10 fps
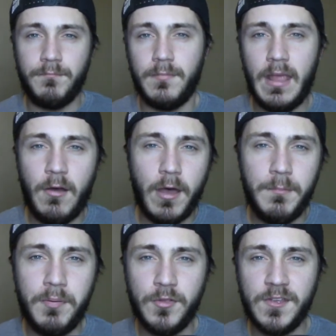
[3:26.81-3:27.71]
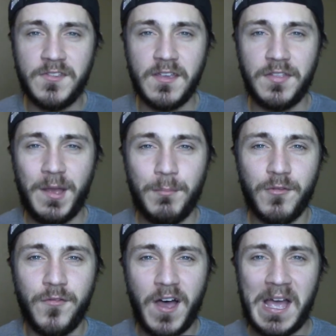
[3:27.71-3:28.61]
Now, I put this as number
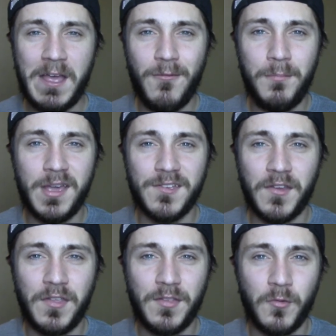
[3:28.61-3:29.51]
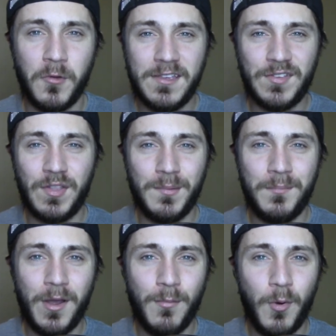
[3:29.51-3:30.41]
five because I think the rest of
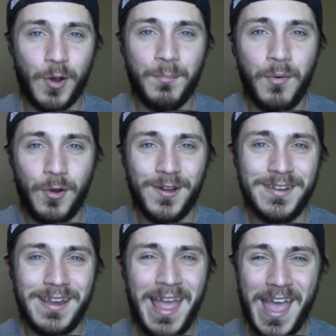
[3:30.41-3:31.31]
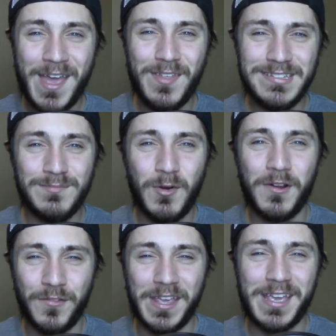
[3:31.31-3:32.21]
them are more important. And this is more
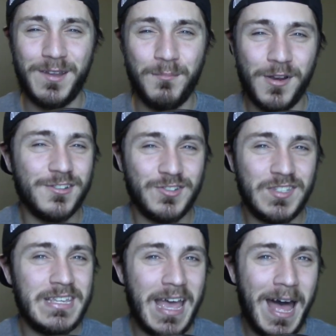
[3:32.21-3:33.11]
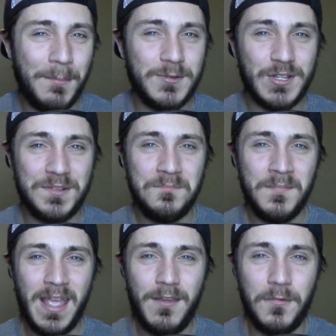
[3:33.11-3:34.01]
of like an emergency option
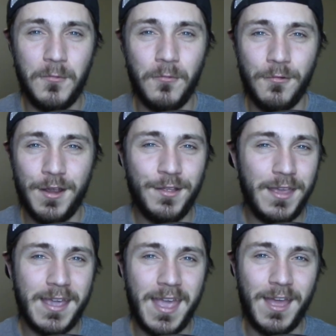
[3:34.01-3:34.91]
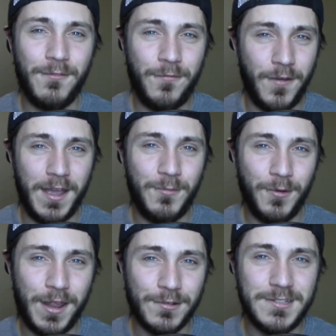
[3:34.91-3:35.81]
if you really can't find
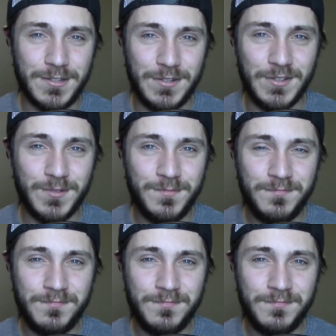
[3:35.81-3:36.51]
what else to do.